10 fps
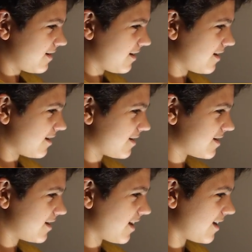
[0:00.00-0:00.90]
And then let's
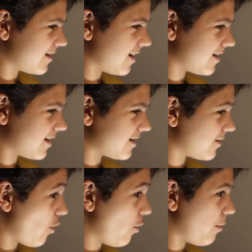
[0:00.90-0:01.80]
see that. Yeah.
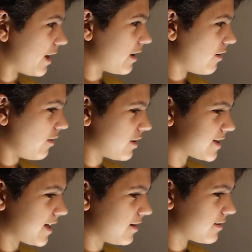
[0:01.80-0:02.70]
Oh my
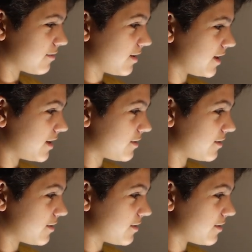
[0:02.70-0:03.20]
gosh, that looks really